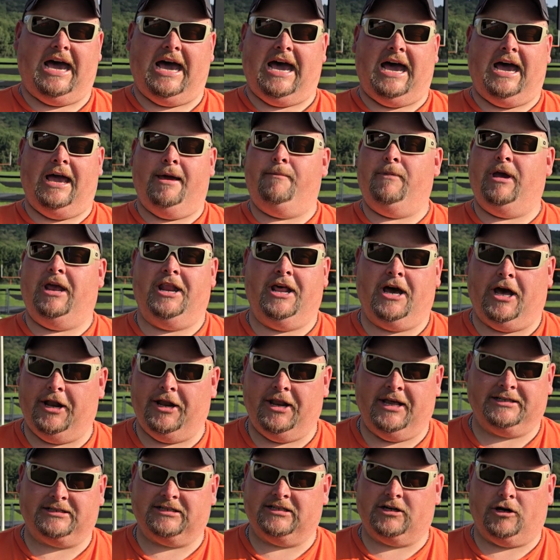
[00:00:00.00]
I may not
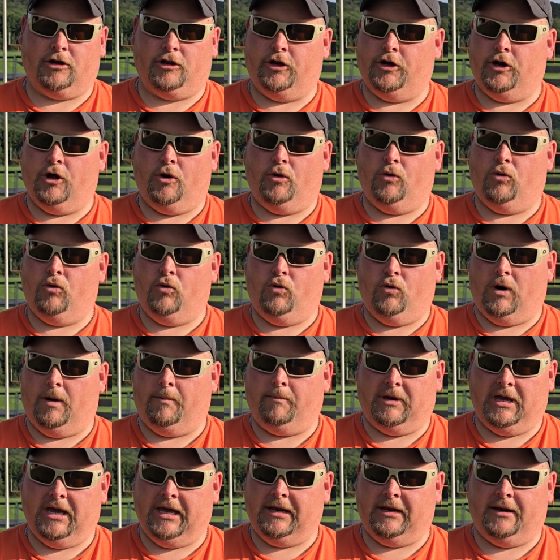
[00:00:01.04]
necessarily know who
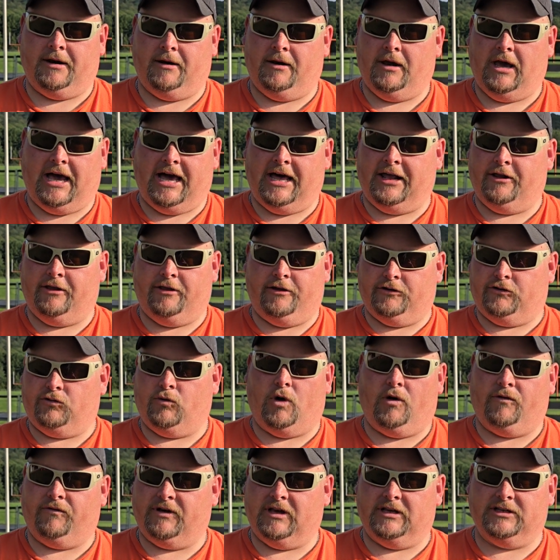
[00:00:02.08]
I'm getting out of the
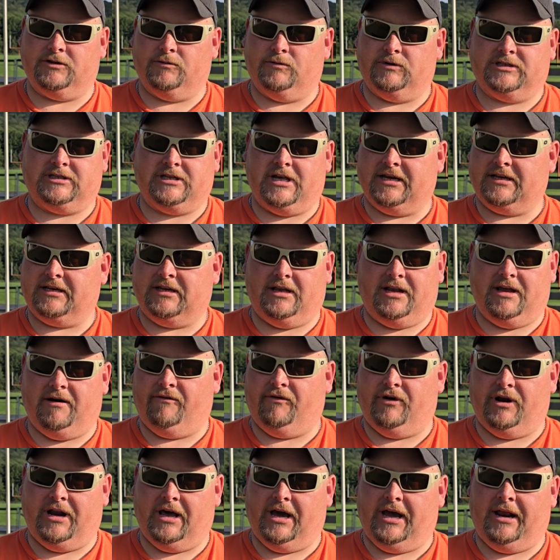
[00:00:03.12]
12 kids that we selected
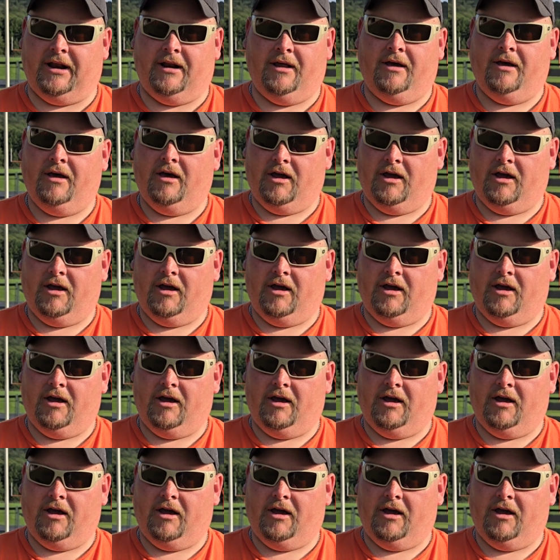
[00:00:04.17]
every night.